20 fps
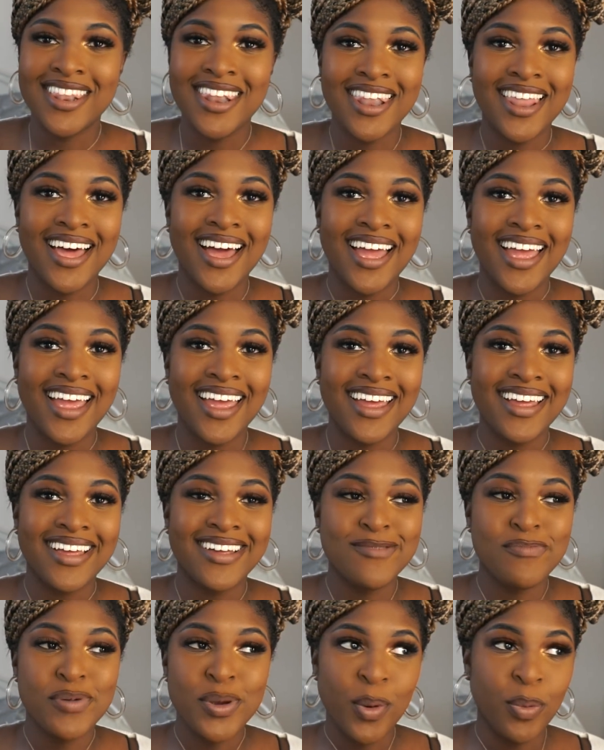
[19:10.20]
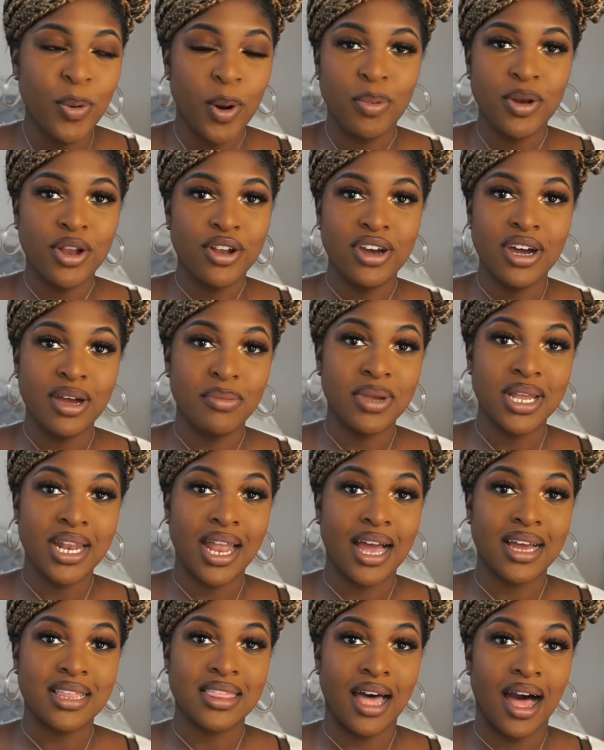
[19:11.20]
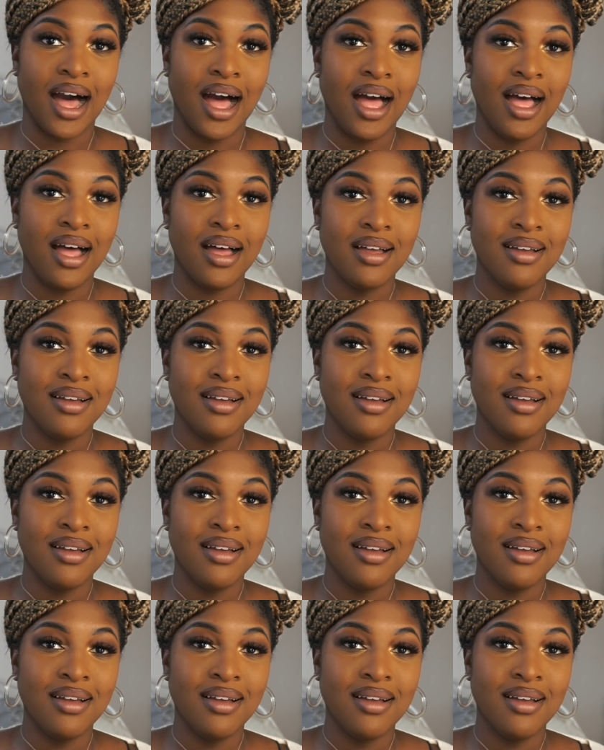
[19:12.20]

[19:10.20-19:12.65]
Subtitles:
Like, people probably look at me like that.